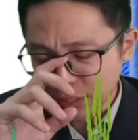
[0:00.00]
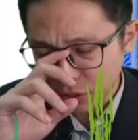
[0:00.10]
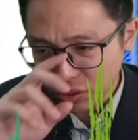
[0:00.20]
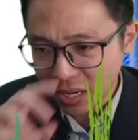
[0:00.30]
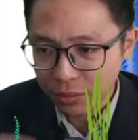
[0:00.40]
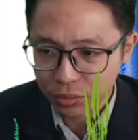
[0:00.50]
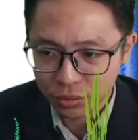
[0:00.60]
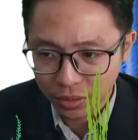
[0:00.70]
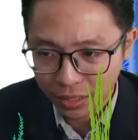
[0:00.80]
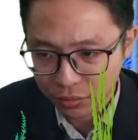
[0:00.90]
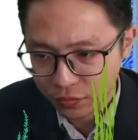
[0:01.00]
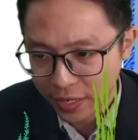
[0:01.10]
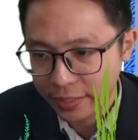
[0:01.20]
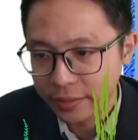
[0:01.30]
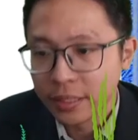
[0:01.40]
So how to
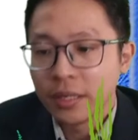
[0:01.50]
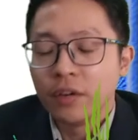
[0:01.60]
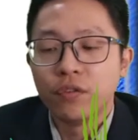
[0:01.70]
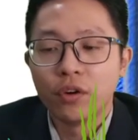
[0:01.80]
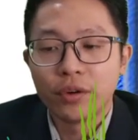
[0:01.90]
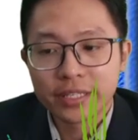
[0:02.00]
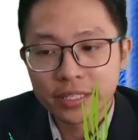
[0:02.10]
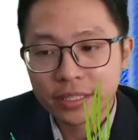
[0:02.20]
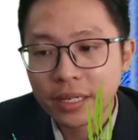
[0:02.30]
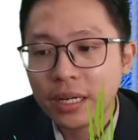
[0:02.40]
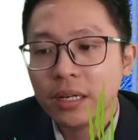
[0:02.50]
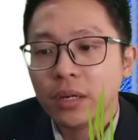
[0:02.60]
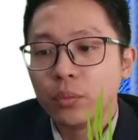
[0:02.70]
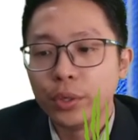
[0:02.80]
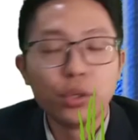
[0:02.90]
find? For resistor,
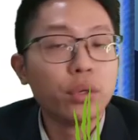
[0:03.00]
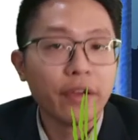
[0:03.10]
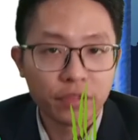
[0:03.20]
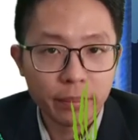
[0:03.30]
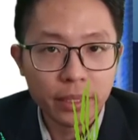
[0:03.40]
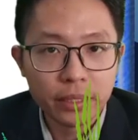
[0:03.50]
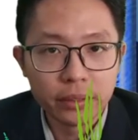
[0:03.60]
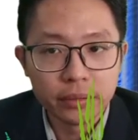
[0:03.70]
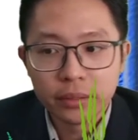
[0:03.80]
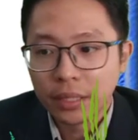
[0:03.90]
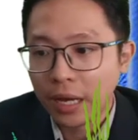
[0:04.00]
we don't have terminal.